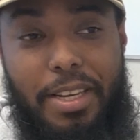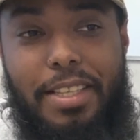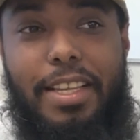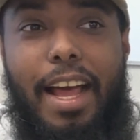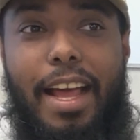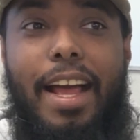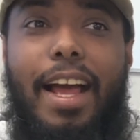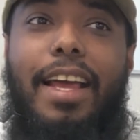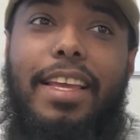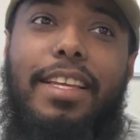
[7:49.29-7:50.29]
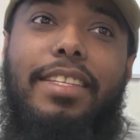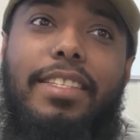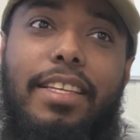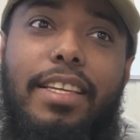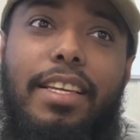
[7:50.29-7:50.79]
It's
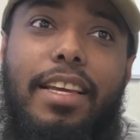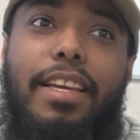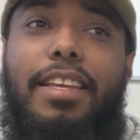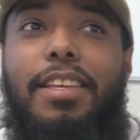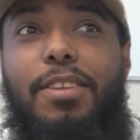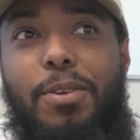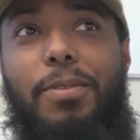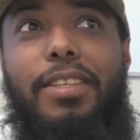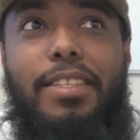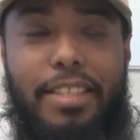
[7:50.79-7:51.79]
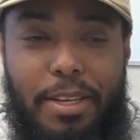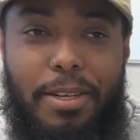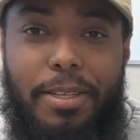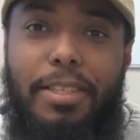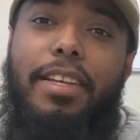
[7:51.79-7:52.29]
IIEC Youth
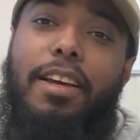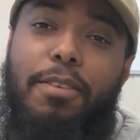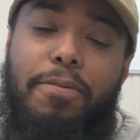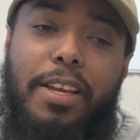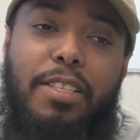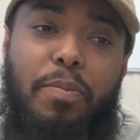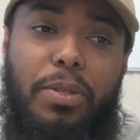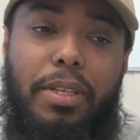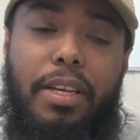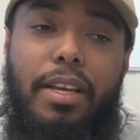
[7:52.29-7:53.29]
Center on Facebook.